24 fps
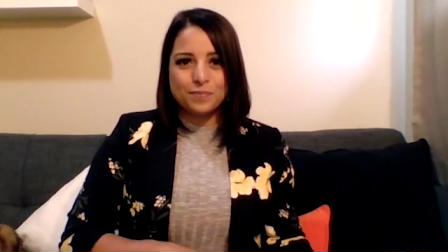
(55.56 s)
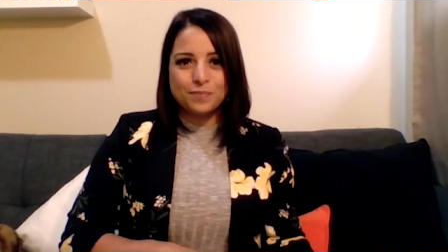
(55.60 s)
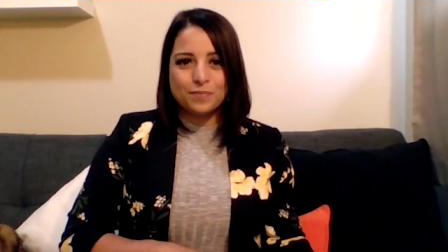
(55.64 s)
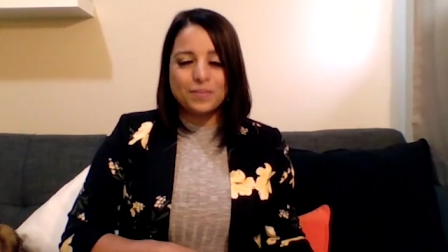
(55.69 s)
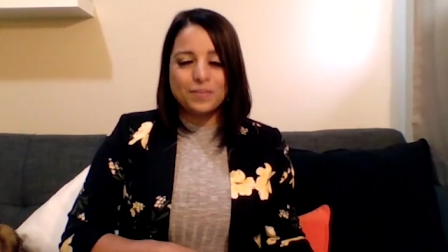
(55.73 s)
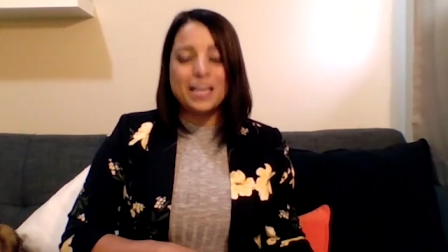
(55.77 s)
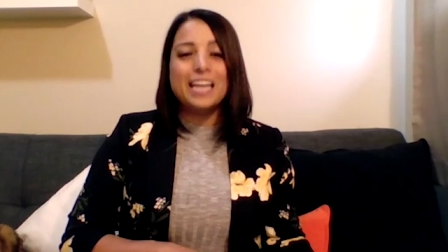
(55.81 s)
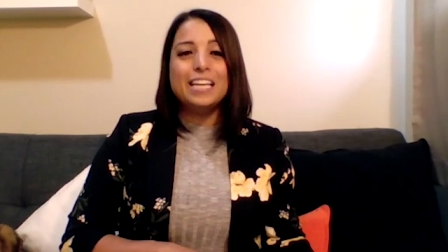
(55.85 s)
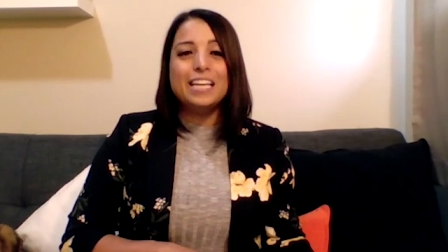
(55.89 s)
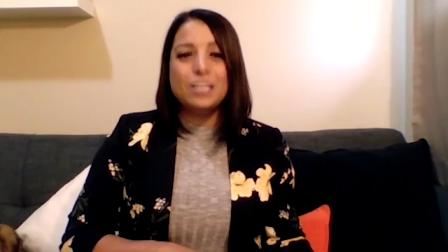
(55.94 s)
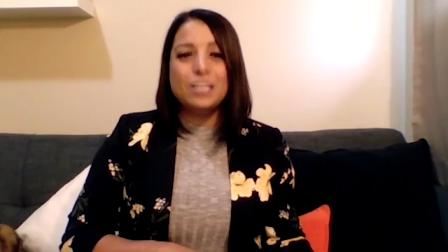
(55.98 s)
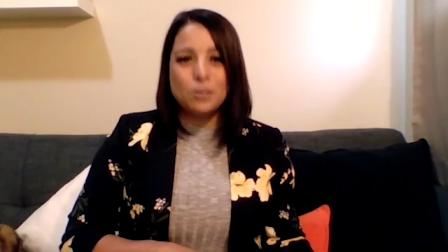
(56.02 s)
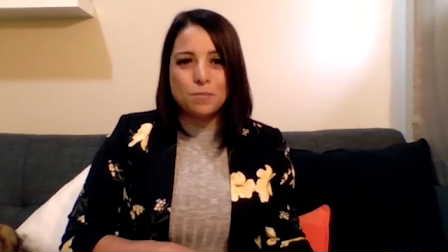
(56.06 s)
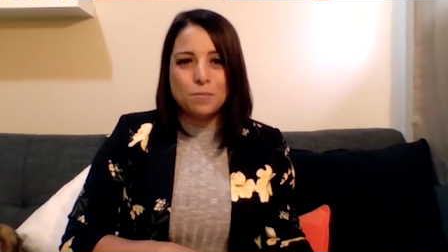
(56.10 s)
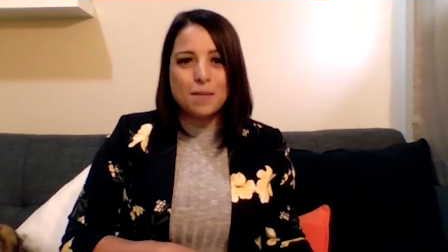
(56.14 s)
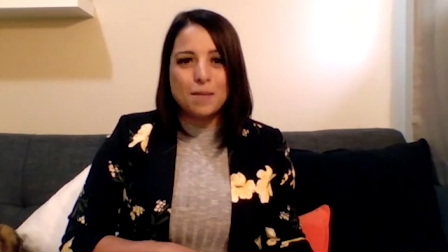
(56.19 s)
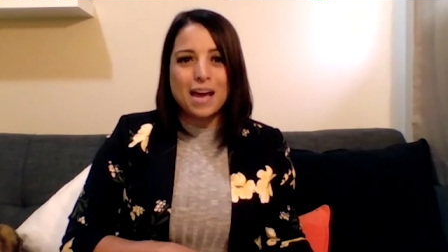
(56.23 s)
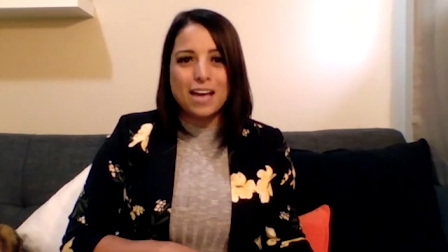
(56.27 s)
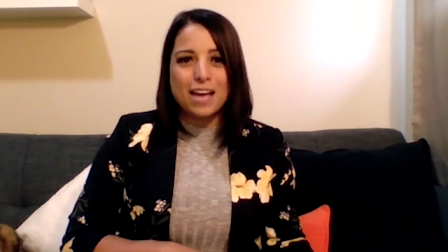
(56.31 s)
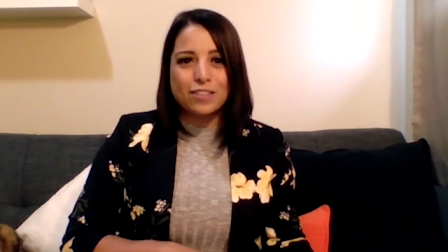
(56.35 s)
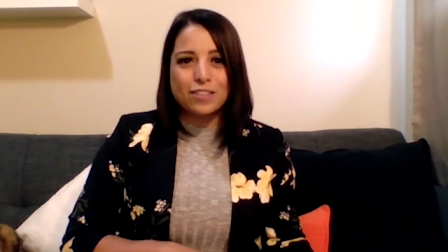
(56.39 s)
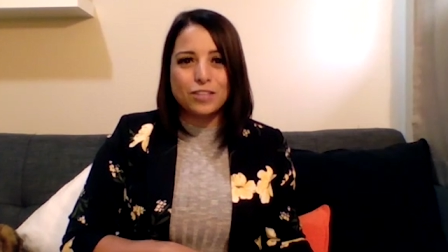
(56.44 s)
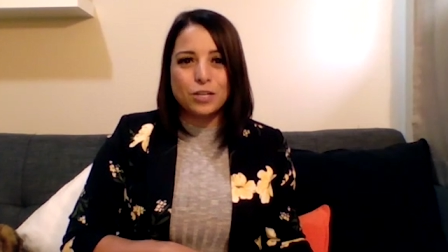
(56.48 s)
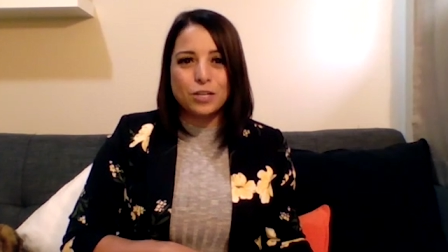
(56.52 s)
Thank you,
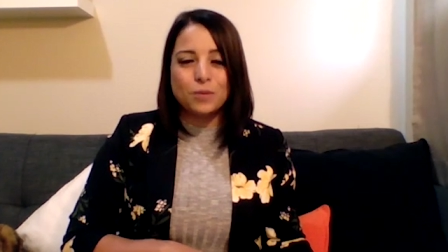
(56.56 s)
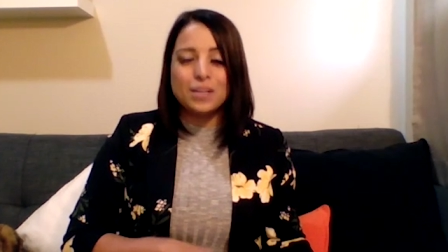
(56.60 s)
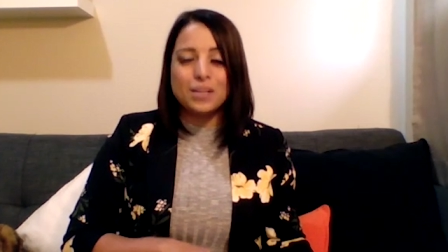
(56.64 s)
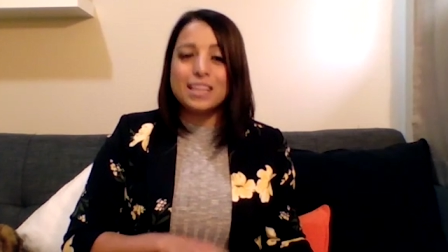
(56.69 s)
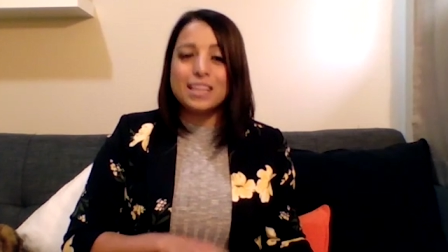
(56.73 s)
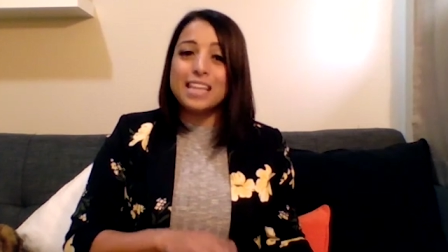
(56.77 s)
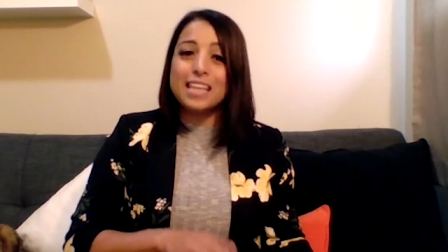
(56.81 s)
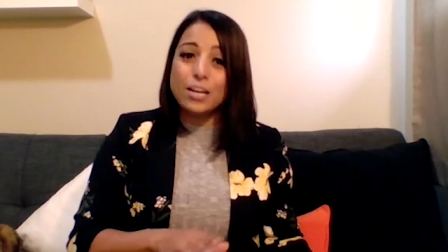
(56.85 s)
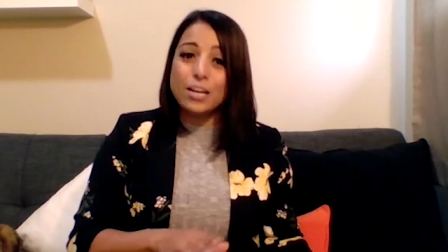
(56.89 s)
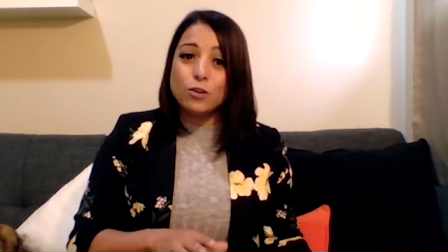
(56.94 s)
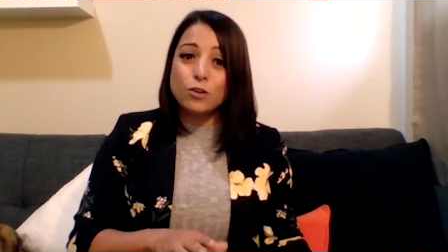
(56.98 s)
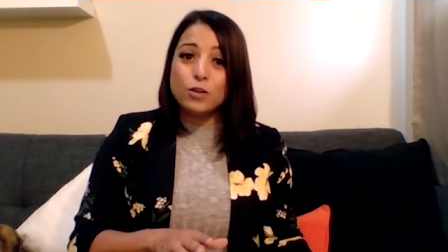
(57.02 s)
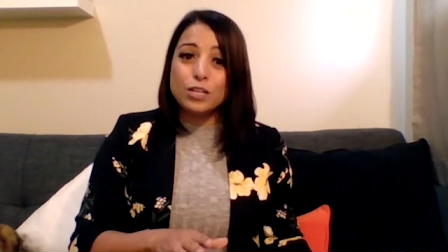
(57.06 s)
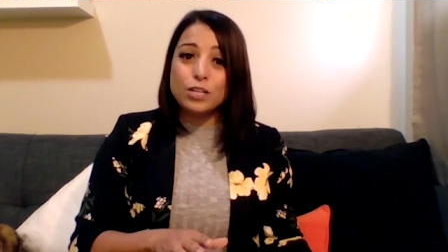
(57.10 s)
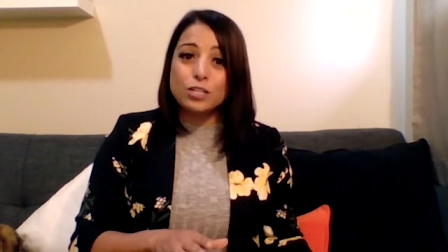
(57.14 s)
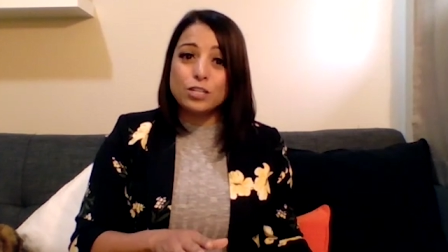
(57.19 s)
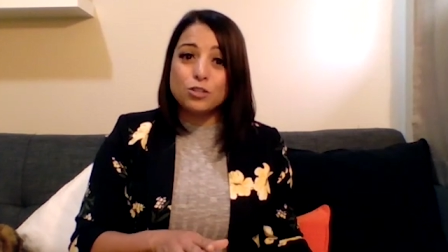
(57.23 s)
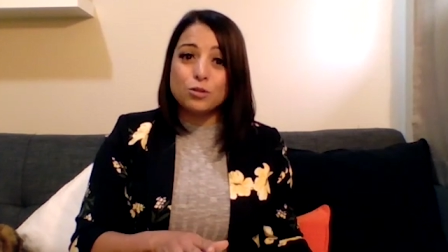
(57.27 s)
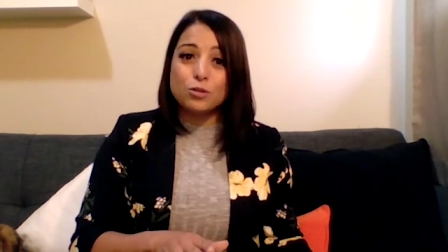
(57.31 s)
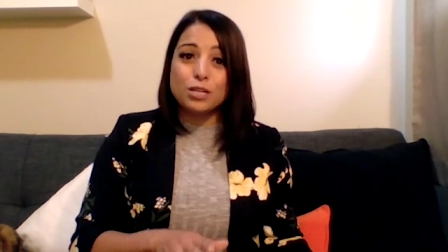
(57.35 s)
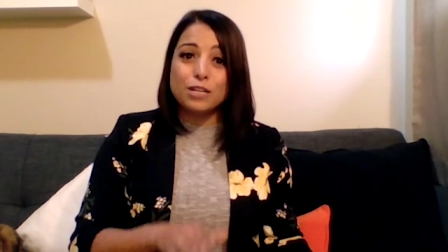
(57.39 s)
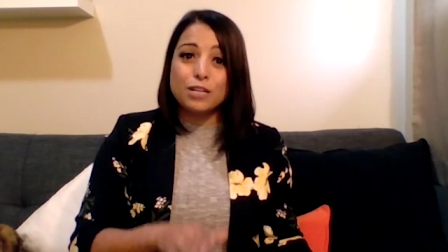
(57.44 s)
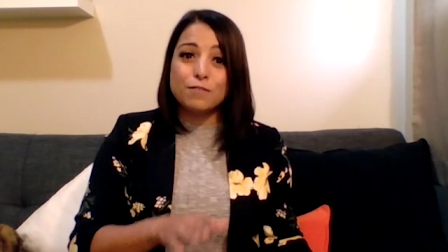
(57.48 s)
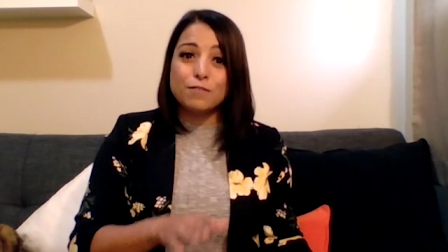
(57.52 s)
Matthew, and thank you,
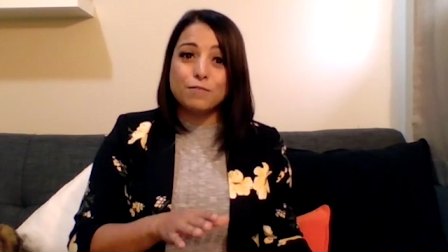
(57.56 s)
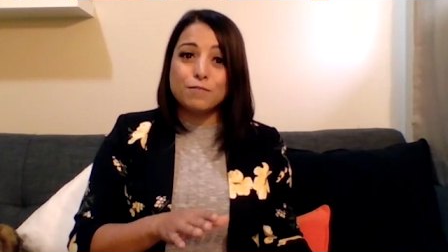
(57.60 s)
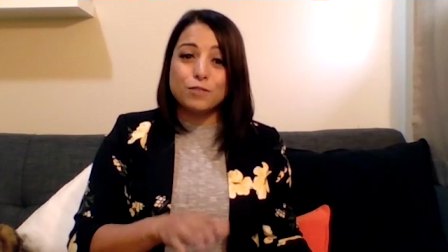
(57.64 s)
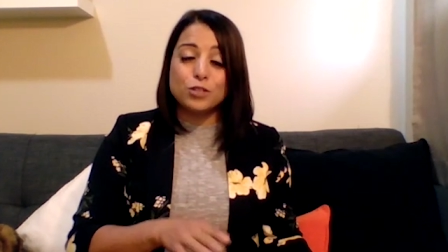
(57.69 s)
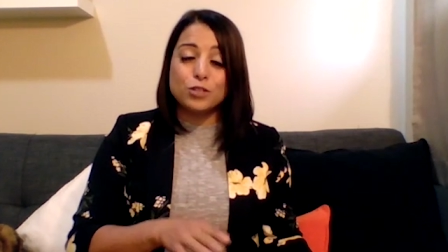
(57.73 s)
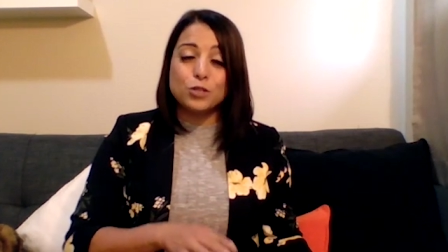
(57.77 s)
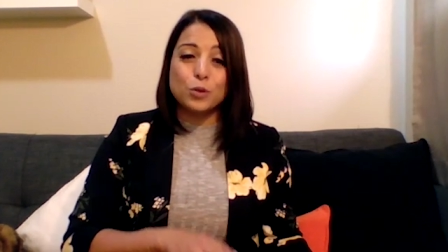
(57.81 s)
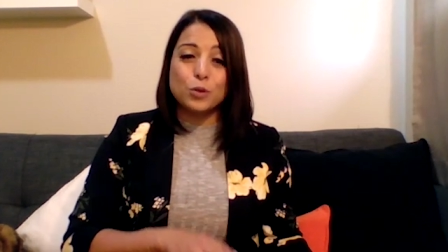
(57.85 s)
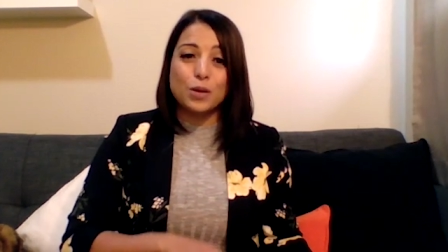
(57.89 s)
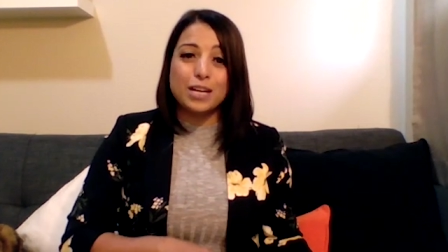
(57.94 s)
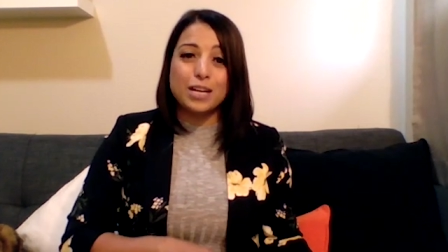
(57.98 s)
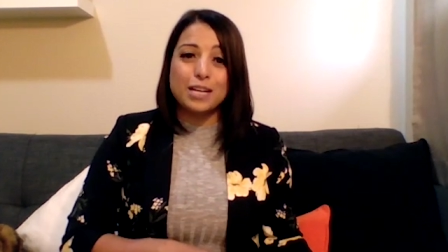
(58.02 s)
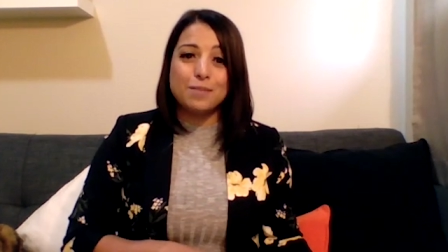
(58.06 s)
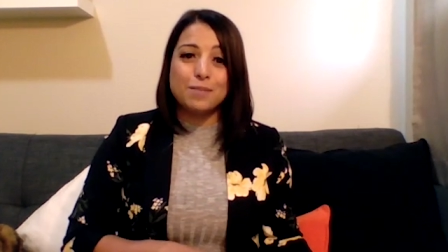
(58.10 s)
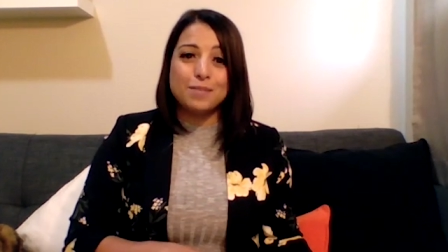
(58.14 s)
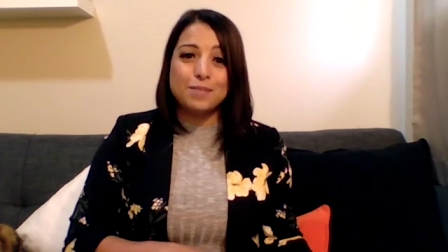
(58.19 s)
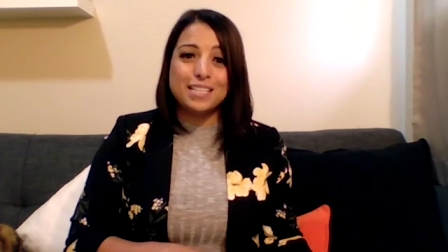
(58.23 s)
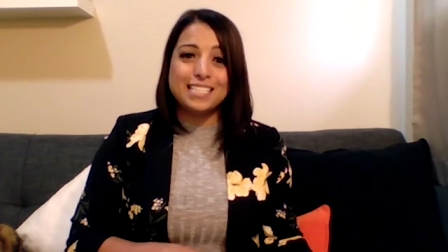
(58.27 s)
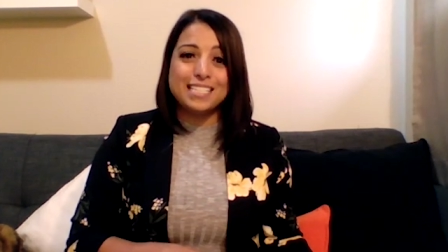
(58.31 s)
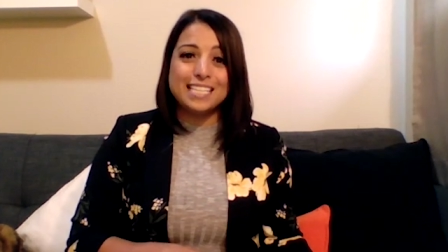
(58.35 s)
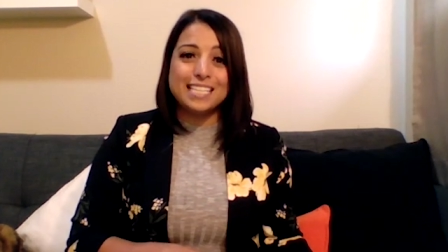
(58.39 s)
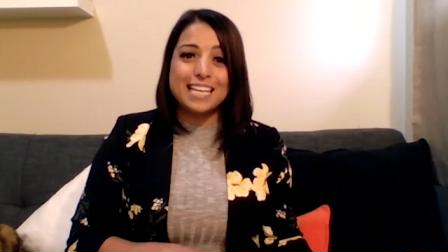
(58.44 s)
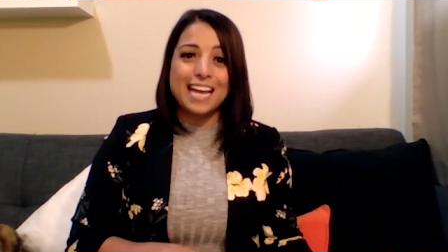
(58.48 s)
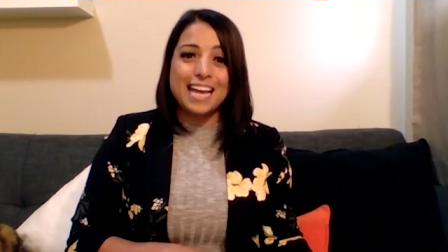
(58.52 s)
Catriona, for joining
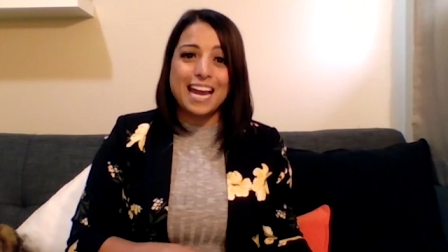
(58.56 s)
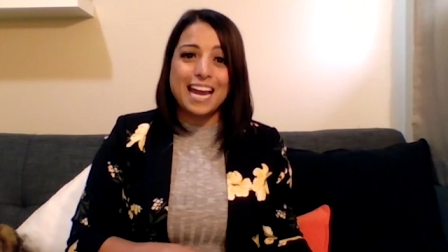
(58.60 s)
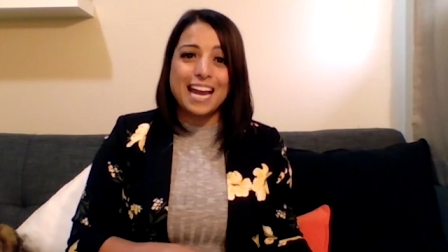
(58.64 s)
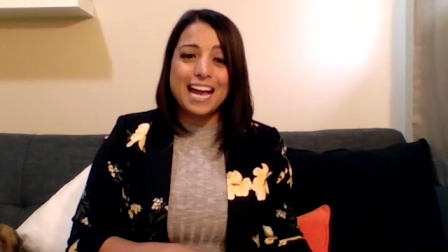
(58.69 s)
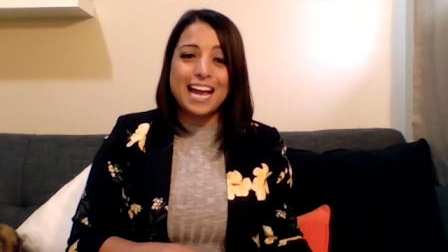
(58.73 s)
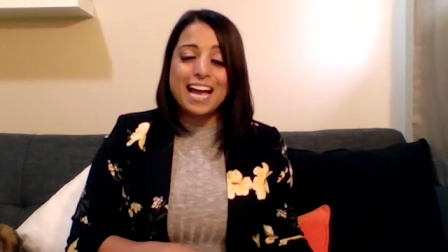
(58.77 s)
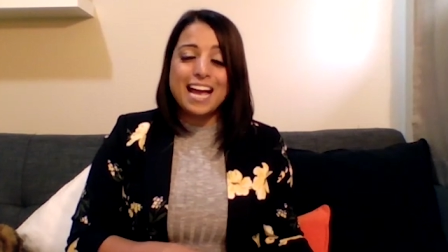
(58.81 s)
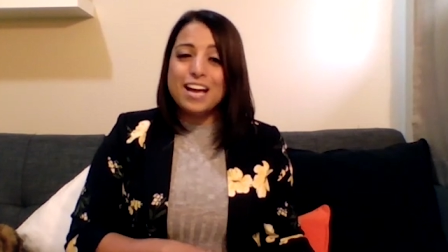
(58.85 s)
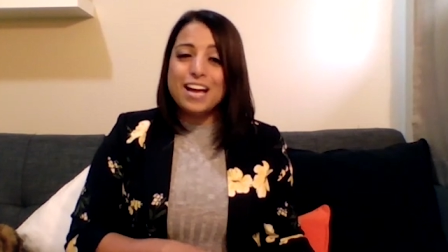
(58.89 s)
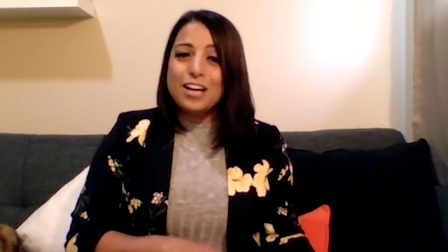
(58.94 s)
me today.